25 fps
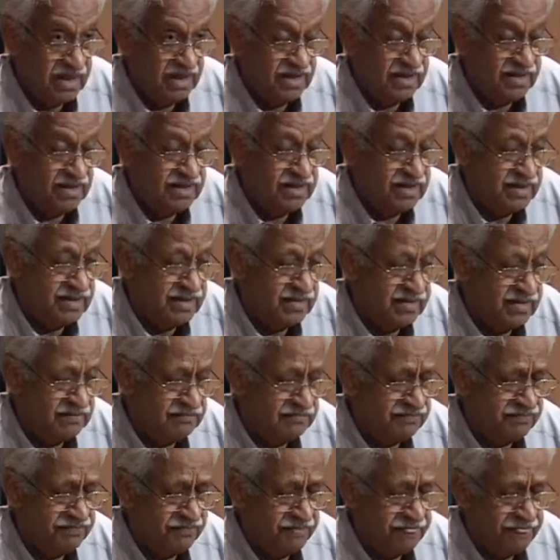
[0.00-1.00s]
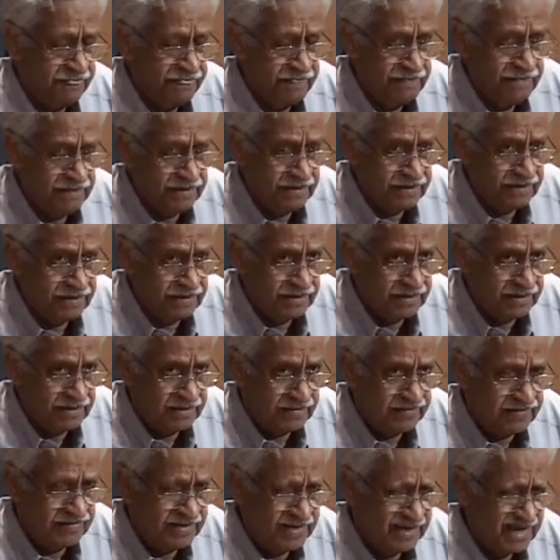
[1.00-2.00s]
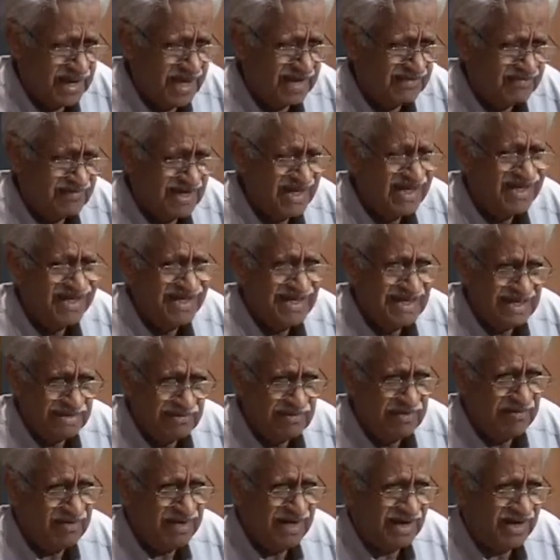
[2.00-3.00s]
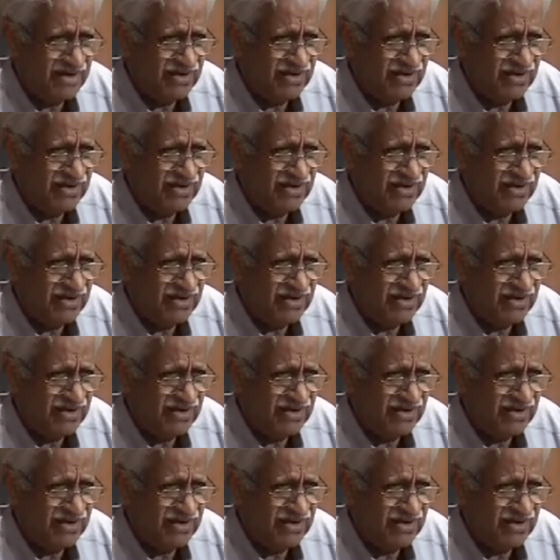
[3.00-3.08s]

and I vaguely remember,